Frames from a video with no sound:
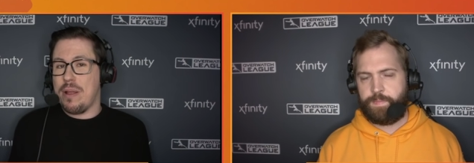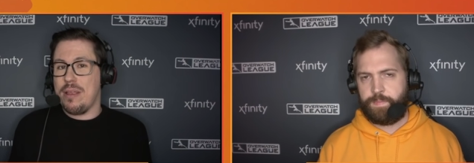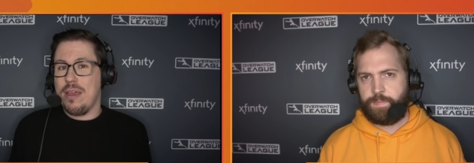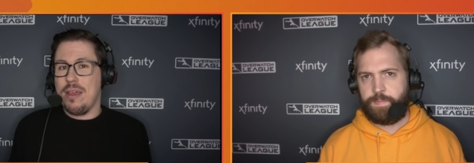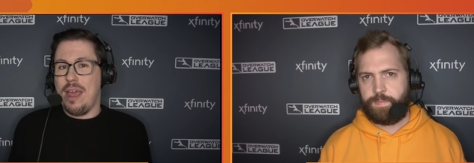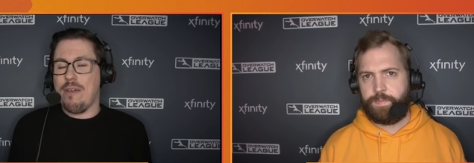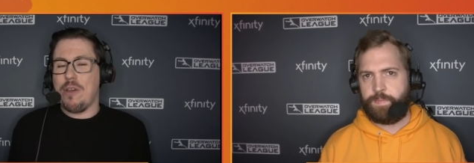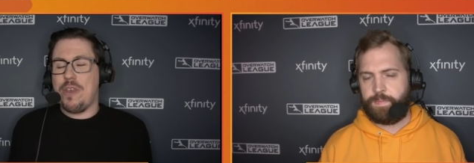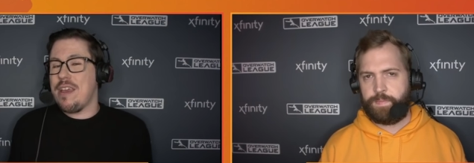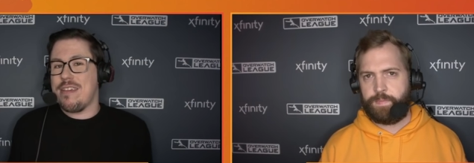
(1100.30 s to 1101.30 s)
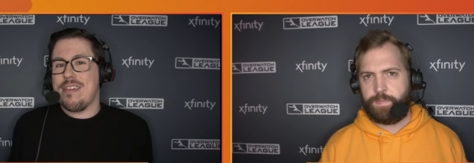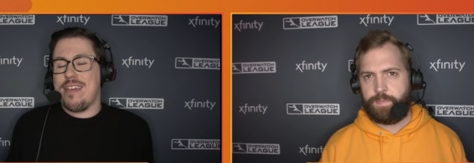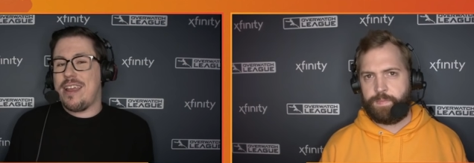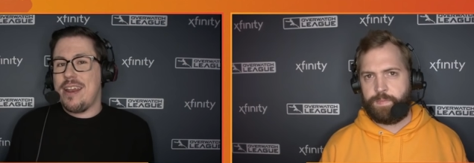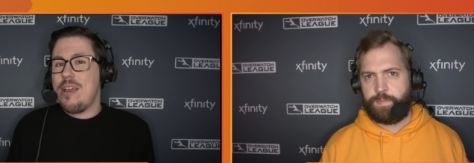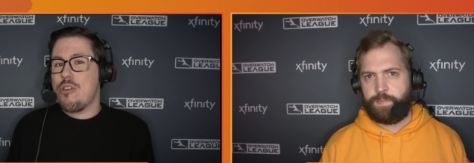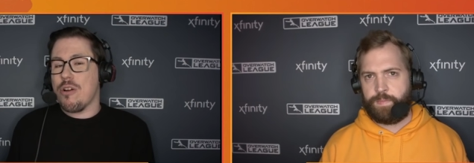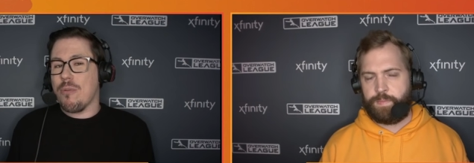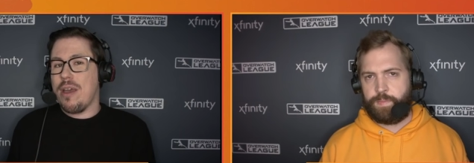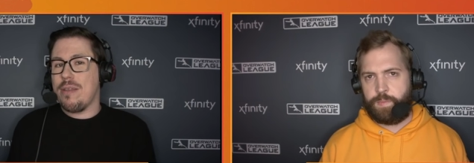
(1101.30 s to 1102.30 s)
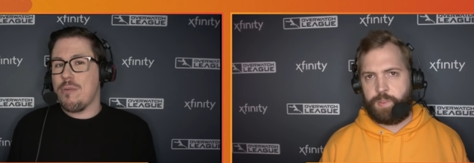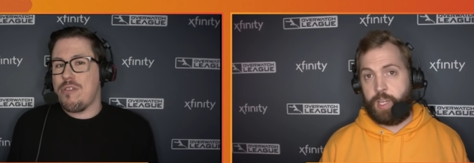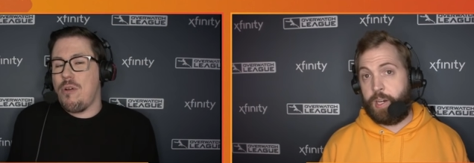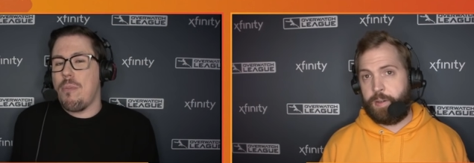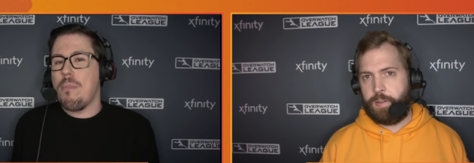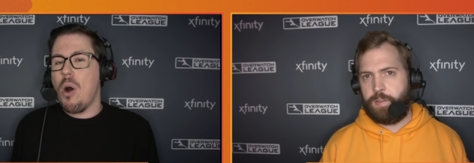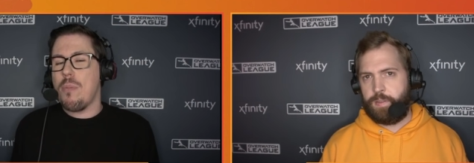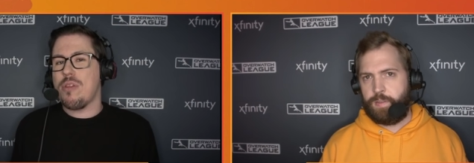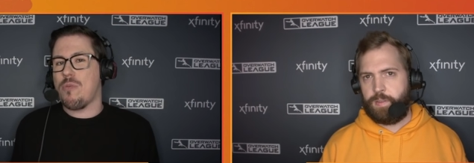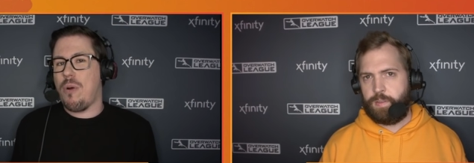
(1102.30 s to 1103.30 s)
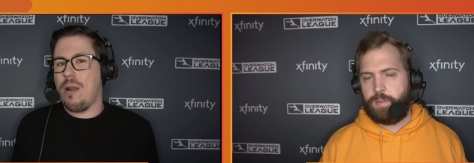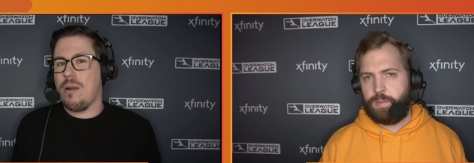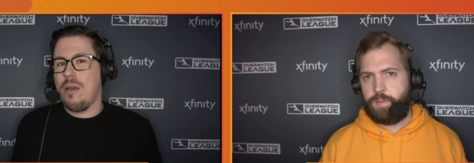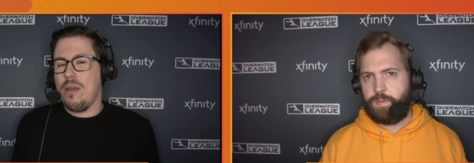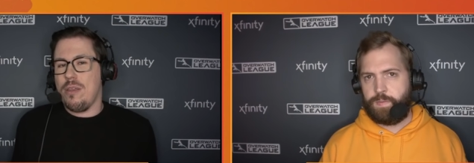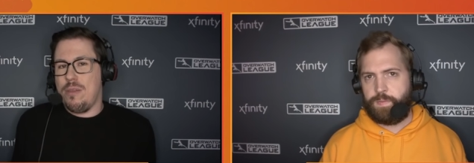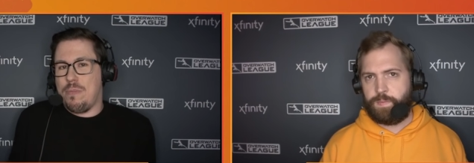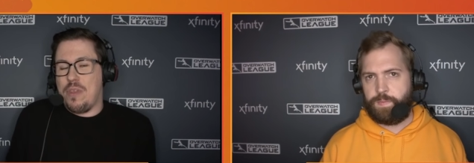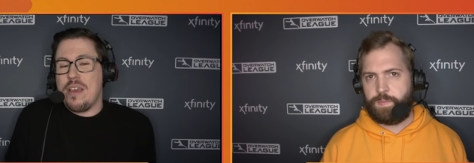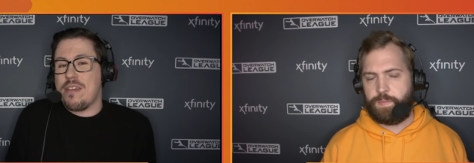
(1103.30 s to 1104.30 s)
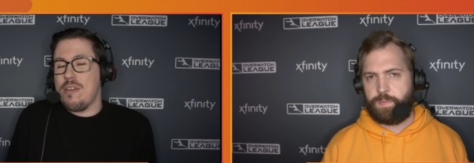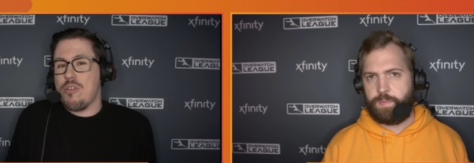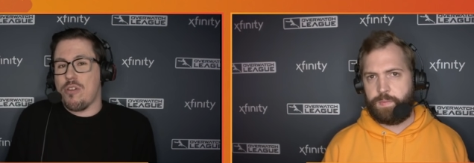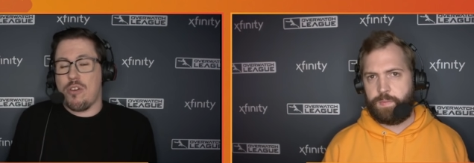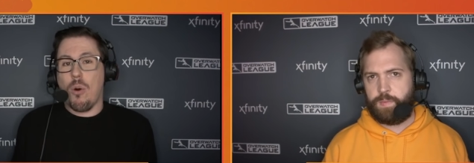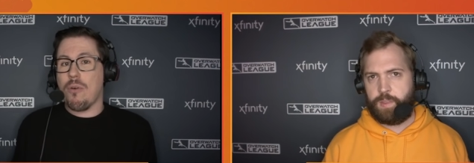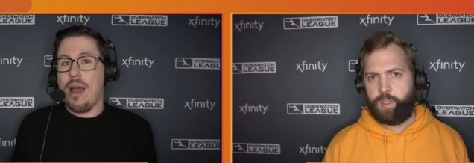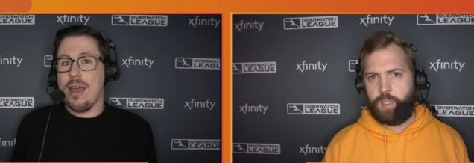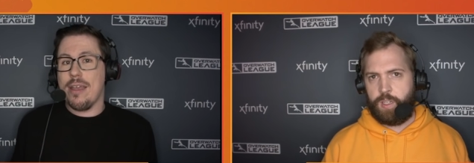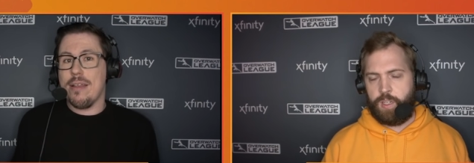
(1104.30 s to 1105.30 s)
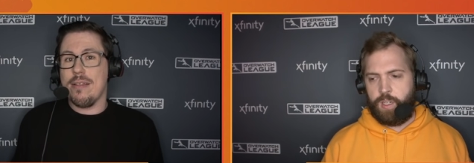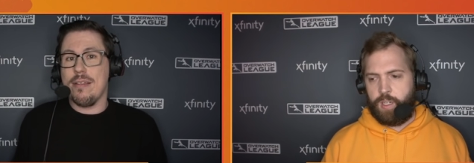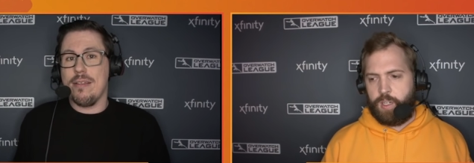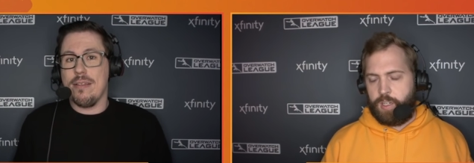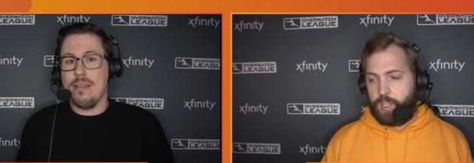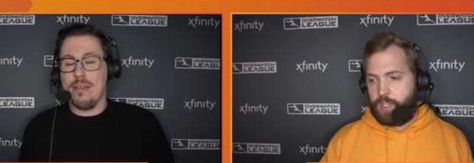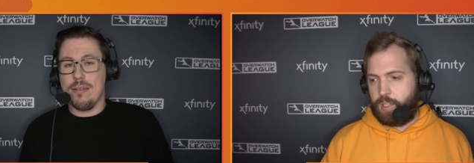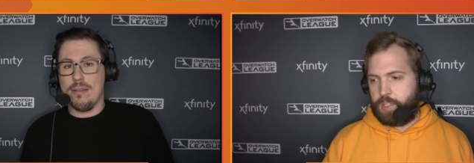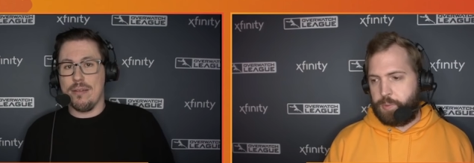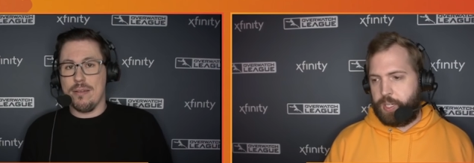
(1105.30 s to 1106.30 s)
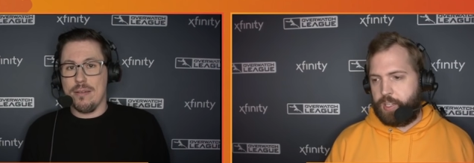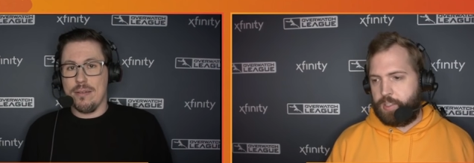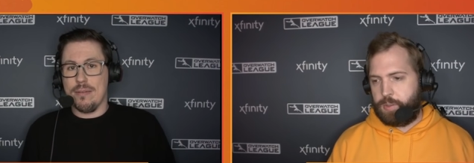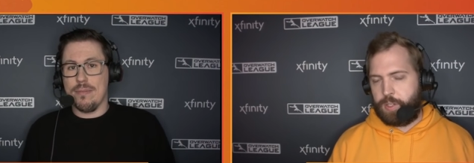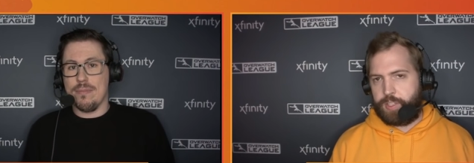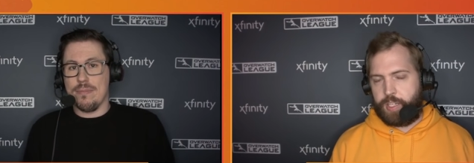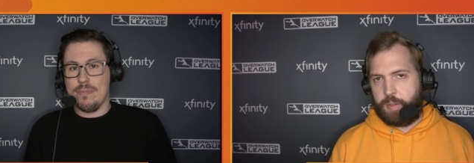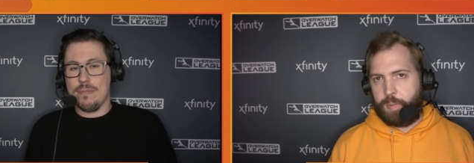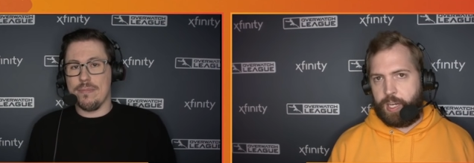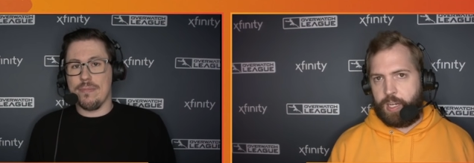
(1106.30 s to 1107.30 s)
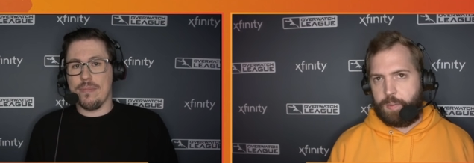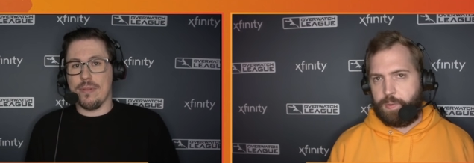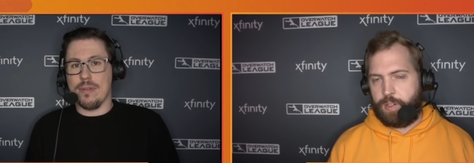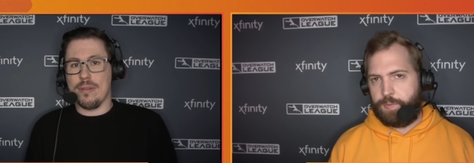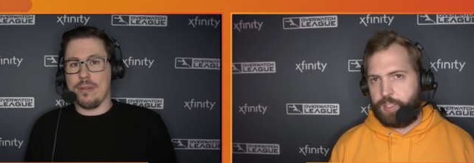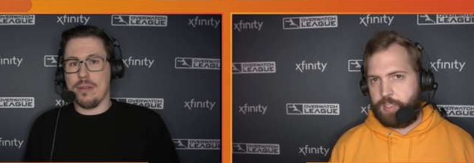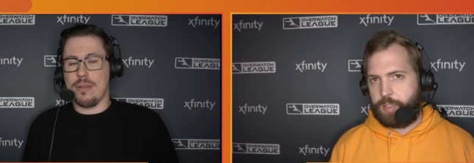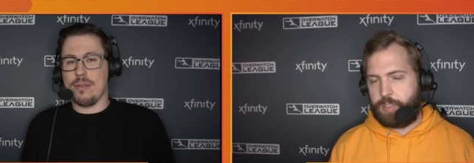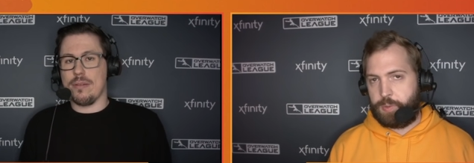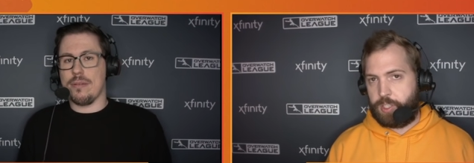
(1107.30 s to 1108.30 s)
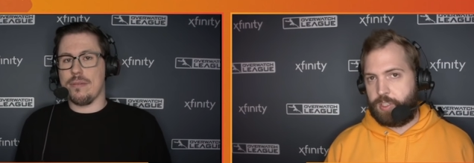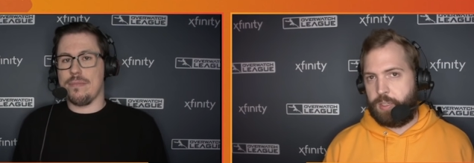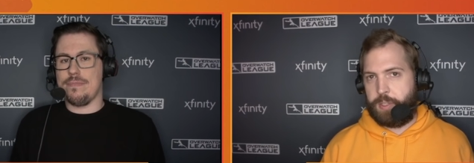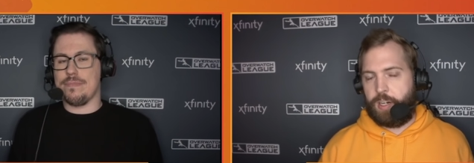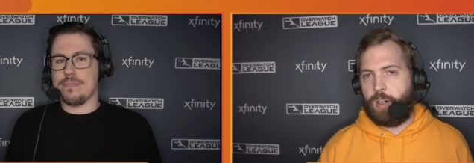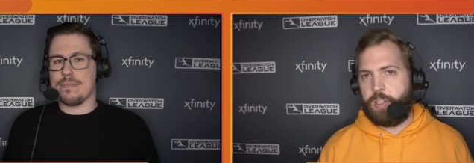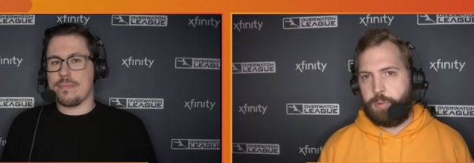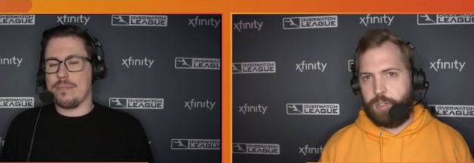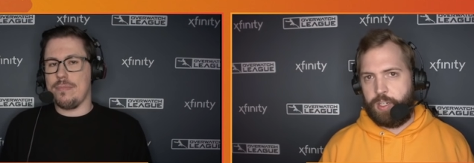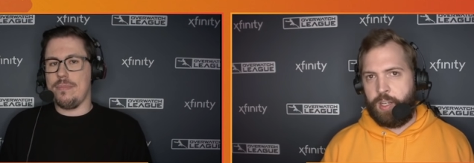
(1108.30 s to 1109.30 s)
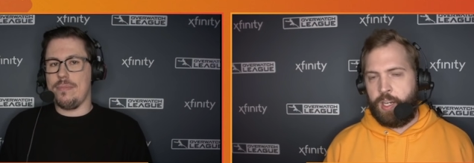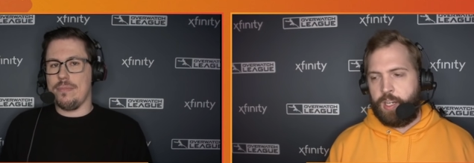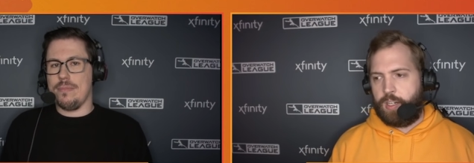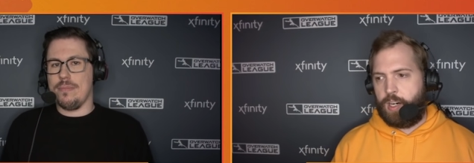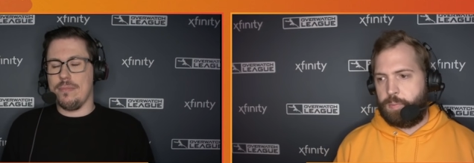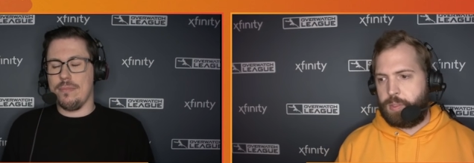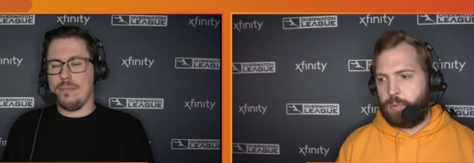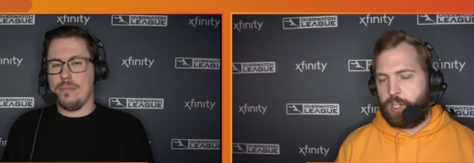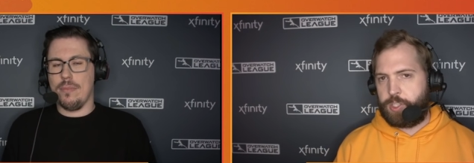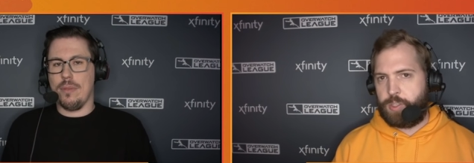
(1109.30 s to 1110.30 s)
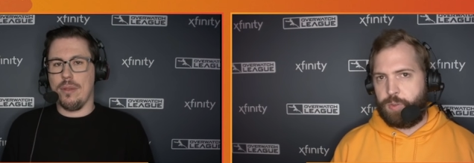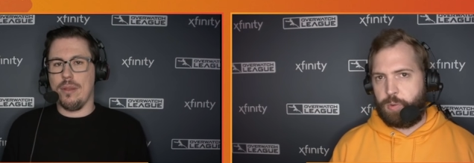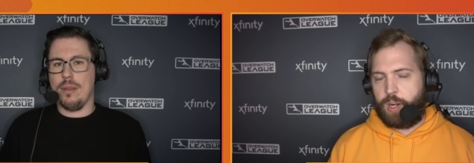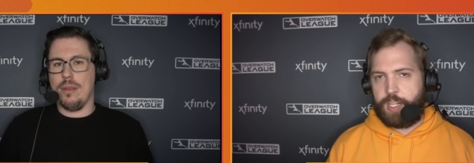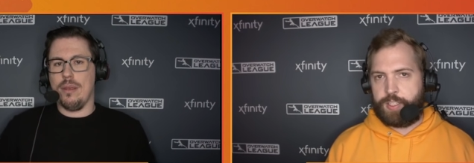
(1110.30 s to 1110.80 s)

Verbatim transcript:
Speaker 1: but everything isn't second nature, right? There's still yeah. moments where things can just go awry.
Speaker 2: Yeah, and as we head into our second map of the series, which is going to be Hollywood, um, some questions will